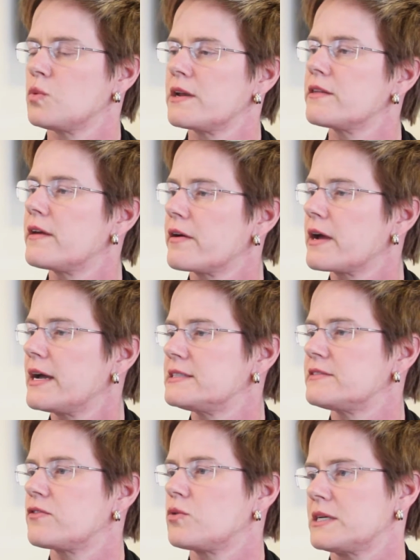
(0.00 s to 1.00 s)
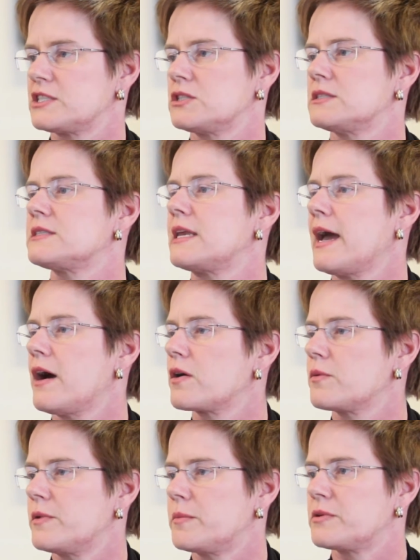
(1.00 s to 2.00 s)
What are their kinds of questions and how
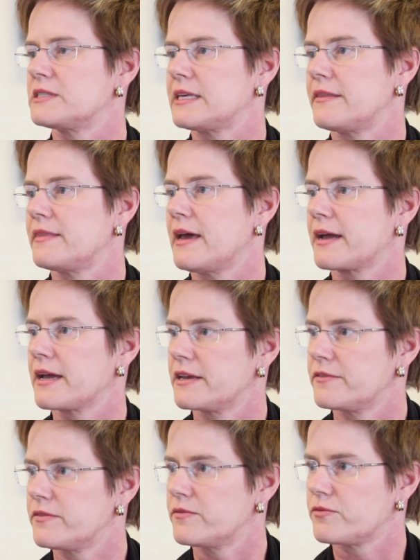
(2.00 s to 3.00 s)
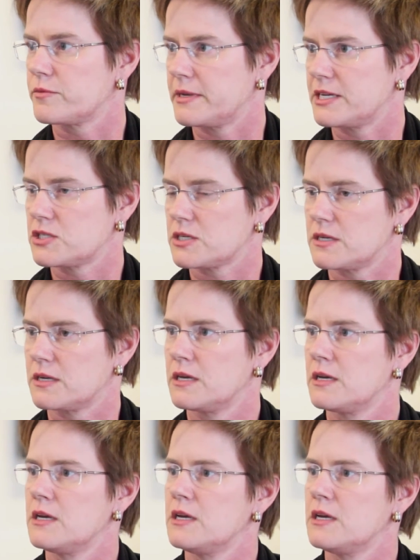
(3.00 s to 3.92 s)
can we present that kind of information?